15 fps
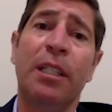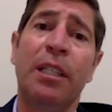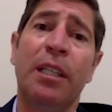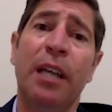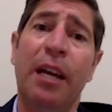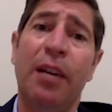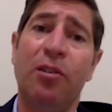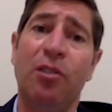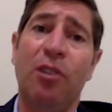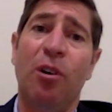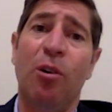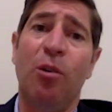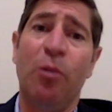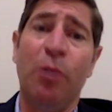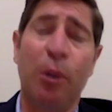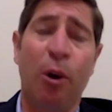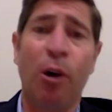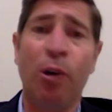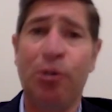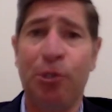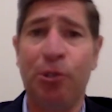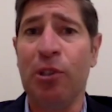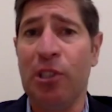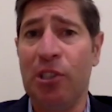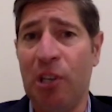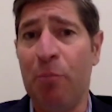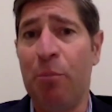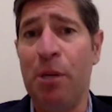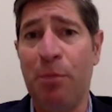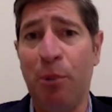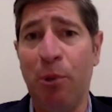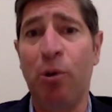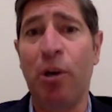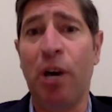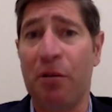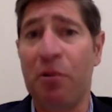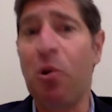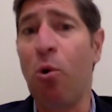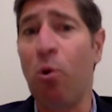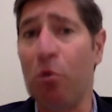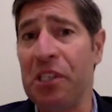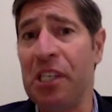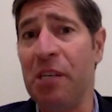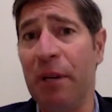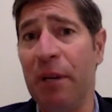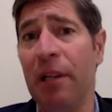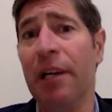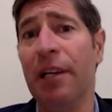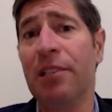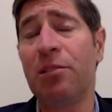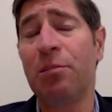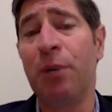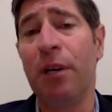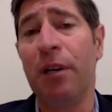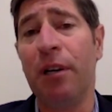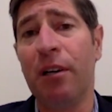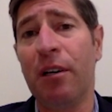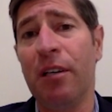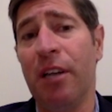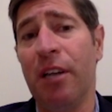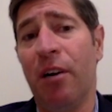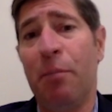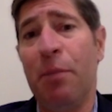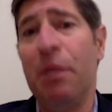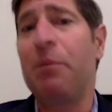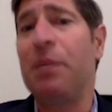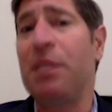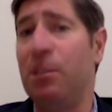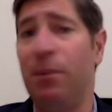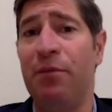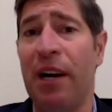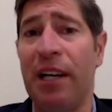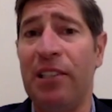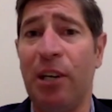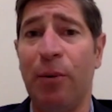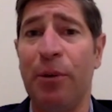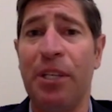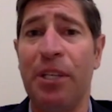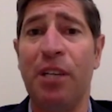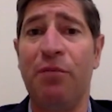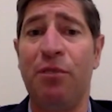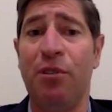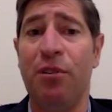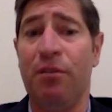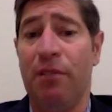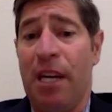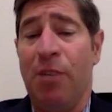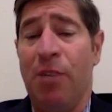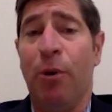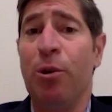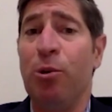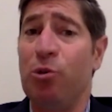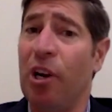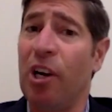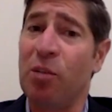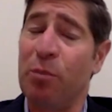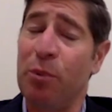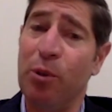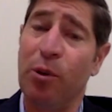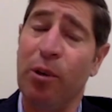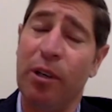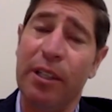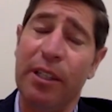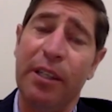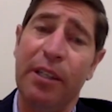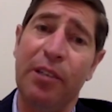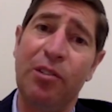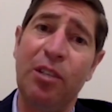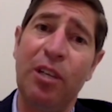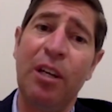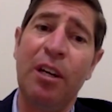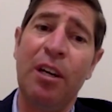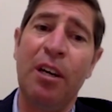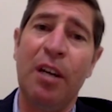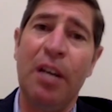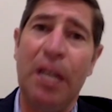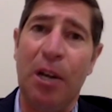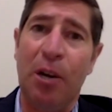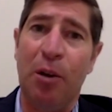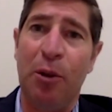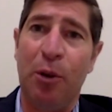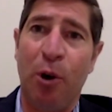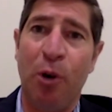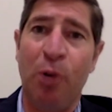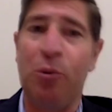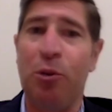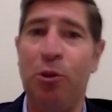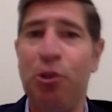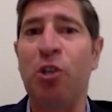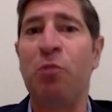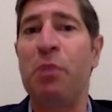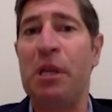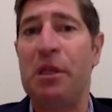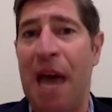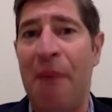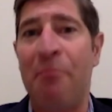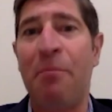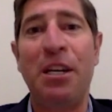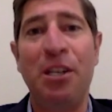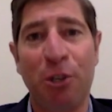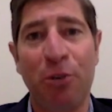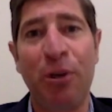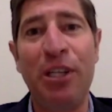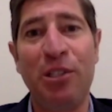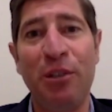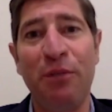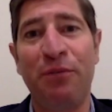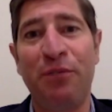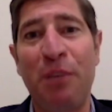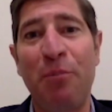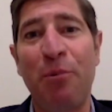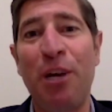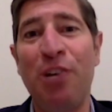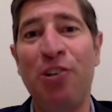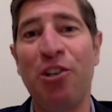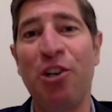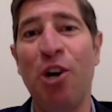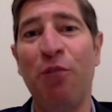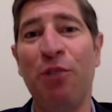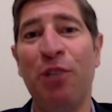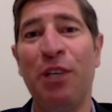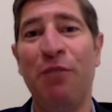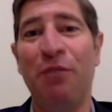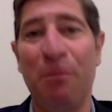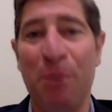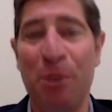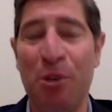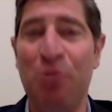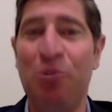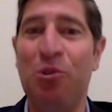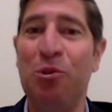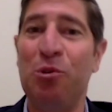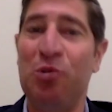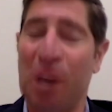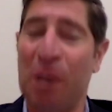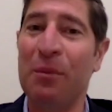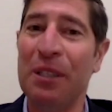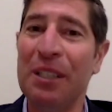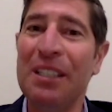And so there are certainly some people who kind of cold email us, but a big piece of advice I would give to anyone who's an entrepreneur is, there shouldn't be that many degrees of separation, hopefully, from you to some